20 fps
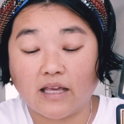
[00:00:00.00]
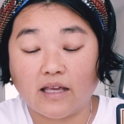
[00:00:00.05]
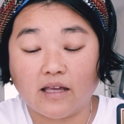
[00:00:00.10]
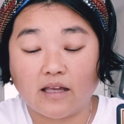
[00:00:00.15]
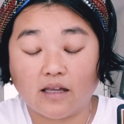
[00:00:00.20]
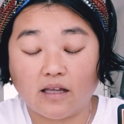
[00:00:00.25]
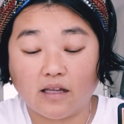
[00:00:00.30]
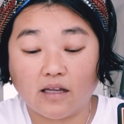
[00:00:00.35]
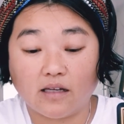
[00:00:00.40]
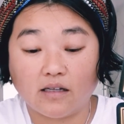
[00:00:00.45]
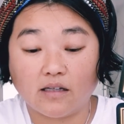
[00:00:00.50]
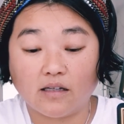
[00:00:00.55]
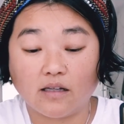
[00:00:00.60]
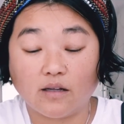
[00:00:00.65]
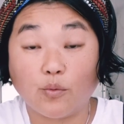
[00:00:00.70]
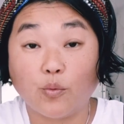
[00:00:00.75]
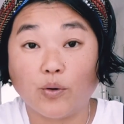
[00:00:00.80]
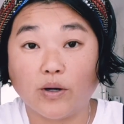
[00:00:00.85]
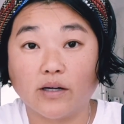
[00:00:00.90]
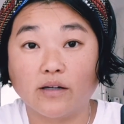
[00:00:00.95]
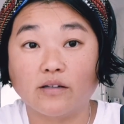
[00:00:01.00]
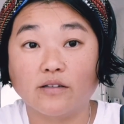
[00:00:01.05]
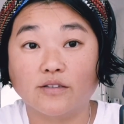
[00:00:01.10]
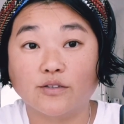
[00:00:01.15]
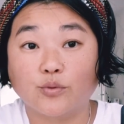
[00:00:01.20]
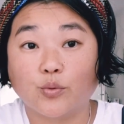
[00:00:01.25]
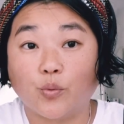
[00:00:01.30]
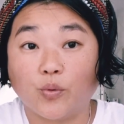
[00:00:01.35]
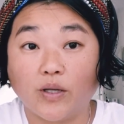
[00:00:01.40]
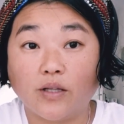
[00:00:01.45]
and
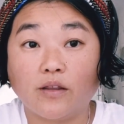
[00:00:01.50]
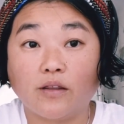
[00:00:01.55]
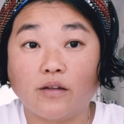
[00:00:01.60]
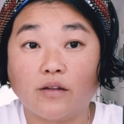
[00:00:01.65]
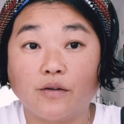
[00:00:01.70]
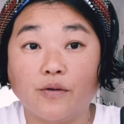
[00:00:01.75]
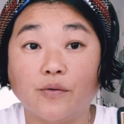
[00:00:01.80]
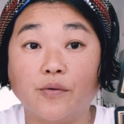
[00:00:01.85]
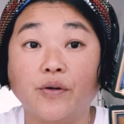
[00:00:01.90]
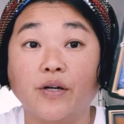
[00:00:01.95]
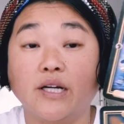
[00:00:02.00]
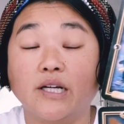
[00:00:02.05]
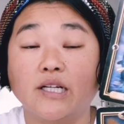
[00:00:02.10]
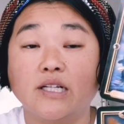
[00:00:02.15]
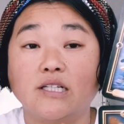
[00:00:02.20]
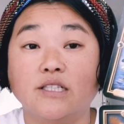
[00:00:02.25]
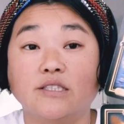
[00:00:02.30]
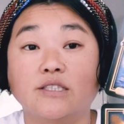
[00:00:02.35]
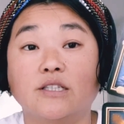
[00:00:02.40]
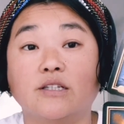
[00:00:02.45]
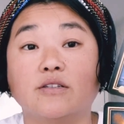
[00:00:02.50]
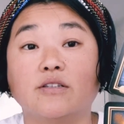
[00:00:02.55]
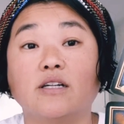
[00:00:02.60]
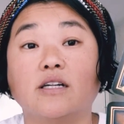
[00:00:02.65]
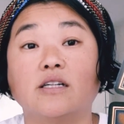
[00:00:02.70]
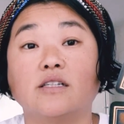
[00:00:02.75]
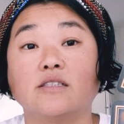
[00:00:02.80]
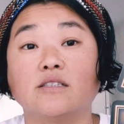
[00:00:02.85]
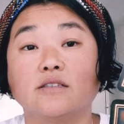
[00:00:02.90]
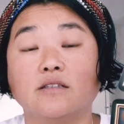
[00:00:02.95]
awareness with you. So
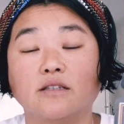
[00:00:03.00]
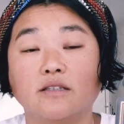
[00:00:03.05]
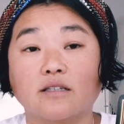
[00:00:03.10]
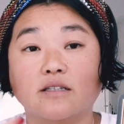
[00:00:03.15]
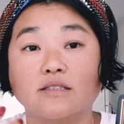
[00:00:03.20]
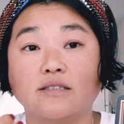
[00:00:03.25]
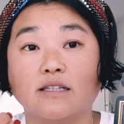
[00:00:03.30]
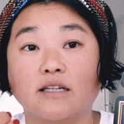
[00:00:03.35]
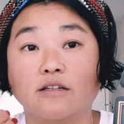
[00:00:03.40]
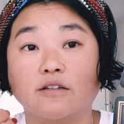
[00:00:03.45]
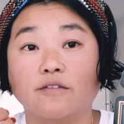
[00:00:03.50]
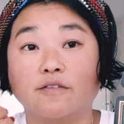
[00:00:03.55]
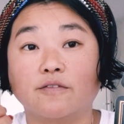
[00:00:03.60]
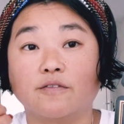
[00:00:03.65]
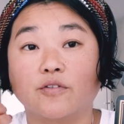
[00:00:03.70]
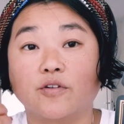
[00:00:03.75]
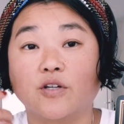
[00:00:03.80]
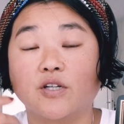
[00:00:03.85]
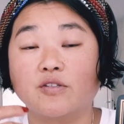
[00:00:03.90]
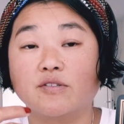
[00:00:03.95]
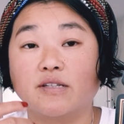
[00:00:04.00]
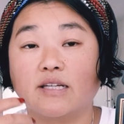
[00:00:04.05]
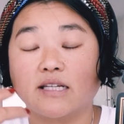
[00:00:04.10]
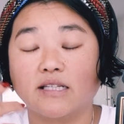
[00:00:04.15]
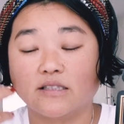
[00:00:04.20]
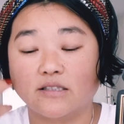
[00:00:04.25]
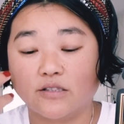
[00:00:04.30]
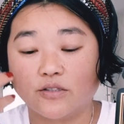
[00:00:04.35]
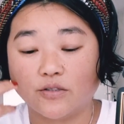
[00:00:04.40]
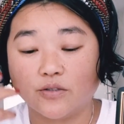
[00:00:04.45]
there is not, instead of going
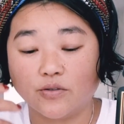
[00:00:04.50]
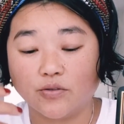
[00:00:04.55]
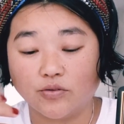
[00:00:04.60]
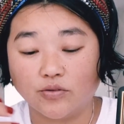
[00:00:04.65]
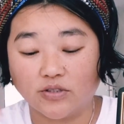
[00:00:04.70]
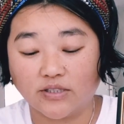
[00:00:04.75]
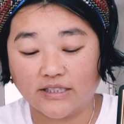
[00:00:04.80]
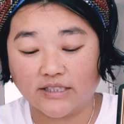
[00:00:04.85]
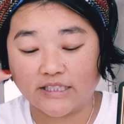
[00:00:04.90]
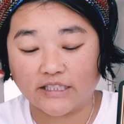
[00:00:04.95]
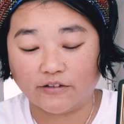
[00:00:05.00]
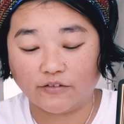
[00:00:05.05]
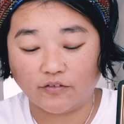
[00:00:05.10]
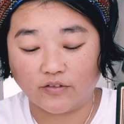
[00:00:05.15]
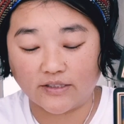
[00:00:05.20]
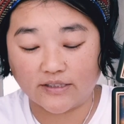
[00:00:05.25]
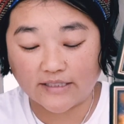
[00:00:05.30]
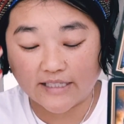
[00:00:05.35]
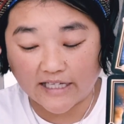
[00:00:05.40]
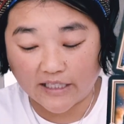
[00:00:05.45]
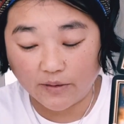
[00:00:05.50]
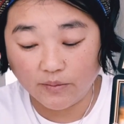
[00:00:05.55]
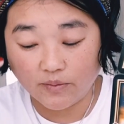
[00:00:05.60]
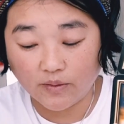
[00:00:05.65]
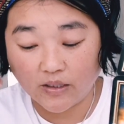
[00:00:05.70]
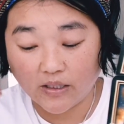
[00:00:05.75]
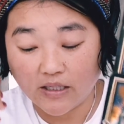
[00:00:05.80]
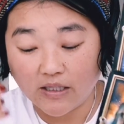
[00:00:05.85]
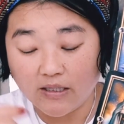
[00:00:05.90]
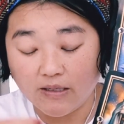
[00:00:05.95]
into self-doubt,
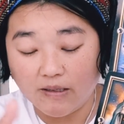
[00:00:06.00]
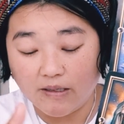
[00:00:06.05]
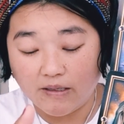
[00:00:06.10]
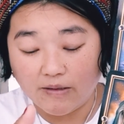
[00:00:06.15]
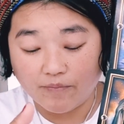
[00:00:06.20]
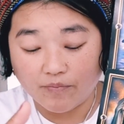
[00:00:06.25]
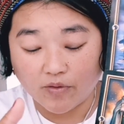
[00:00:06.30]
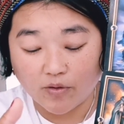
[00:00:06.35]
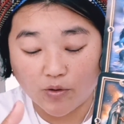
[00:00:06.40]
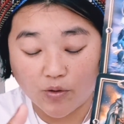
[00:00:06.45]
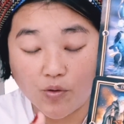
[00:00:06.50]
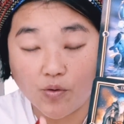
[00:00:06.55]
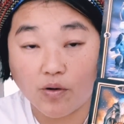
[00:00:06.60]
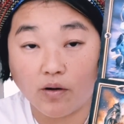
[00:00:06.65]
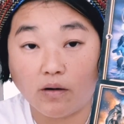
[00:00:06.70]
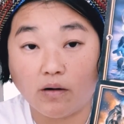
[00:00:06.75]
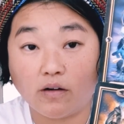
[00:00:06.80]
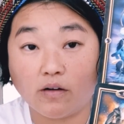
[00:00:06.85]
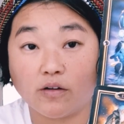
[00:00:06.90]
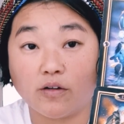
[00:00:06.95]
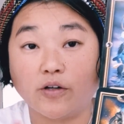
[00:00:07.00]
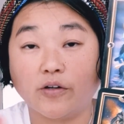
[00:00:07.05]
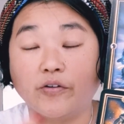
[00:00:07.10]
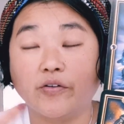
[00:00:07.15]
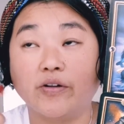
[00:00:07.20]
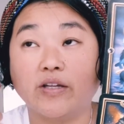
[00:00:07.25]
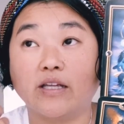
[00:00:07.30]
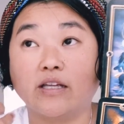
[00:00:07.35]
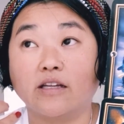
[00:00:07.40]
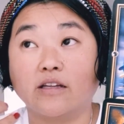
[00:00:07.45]
you are
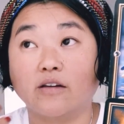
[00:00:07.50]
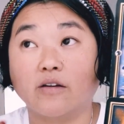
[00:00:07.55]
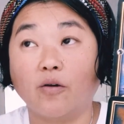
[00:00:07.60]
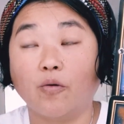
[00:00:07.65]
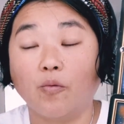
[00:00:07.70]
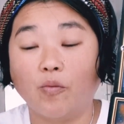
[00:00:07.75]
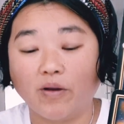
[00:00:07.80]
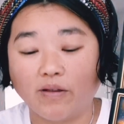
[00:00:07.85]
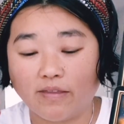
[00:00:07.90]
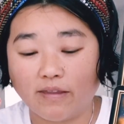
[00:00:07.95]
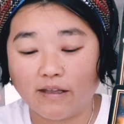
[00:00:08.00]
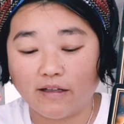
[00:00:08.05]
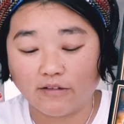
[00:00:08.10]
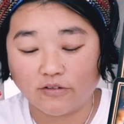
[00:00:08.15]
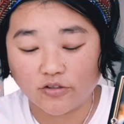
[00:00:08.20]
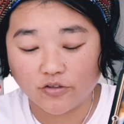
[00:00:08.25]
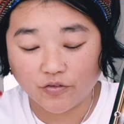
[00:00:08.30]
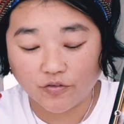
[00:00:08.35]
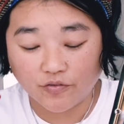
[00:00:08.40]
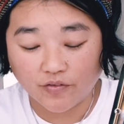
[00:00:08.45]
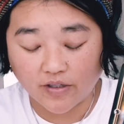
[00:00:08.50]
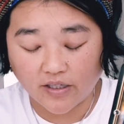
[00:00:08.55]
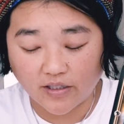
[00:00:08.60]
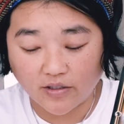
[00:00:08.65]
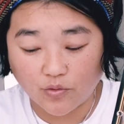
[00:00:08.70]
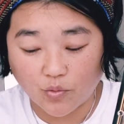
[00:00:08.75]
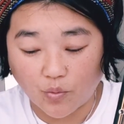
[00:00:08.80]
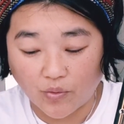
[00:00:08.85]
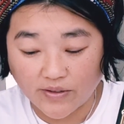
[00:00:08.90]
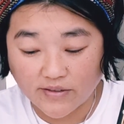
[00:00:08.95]
going within to
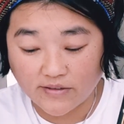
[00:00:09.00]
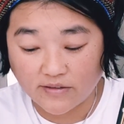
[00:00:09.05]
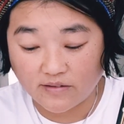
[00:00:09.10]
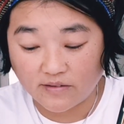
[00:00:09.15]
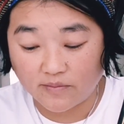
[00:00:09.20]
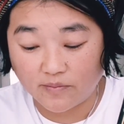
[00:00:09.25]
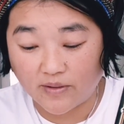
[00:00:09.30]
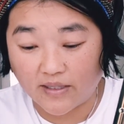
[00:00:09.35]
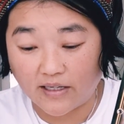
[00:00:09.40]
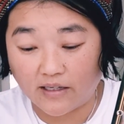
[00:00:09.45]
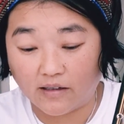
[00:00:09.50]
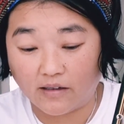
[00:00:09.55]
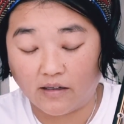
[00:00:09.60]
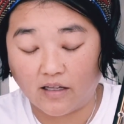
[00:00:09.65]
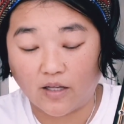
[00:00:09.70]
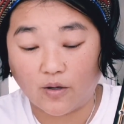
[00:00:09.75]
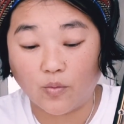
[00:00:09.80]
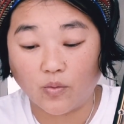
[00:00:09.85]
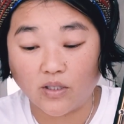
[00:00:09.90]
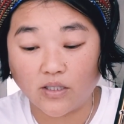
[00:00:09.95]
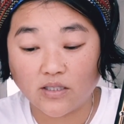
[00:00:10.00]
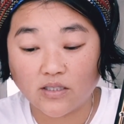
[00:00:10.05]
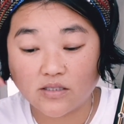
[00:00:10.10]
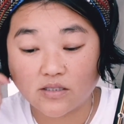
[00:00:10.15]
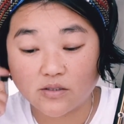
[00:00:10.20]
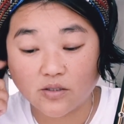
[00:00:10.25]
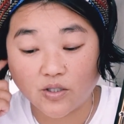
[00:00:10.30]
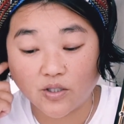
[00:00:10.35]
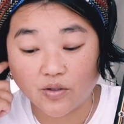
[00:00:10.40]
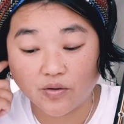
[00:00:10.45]
find wisdom there. Like, what
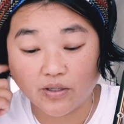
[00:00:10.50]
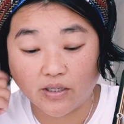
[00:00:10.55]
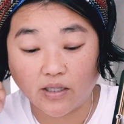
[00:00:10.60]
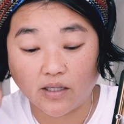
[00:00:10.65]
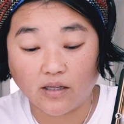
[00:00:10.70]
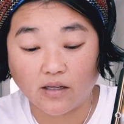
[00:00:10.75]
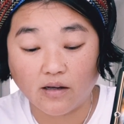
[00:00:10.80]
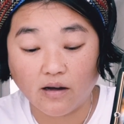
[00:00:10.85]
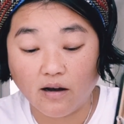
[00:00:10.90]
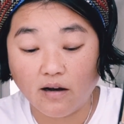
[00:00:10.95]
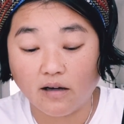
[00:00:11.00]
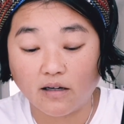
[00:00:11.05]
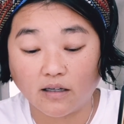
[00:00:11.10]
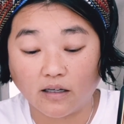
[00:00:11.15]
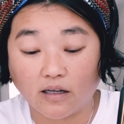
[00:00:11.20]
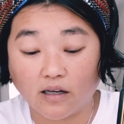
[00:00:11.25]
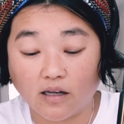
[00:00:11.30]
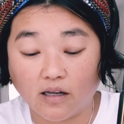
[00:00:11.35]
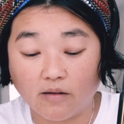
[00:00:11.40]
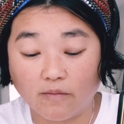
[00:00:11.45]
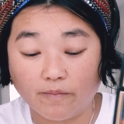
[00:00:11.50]
is going on?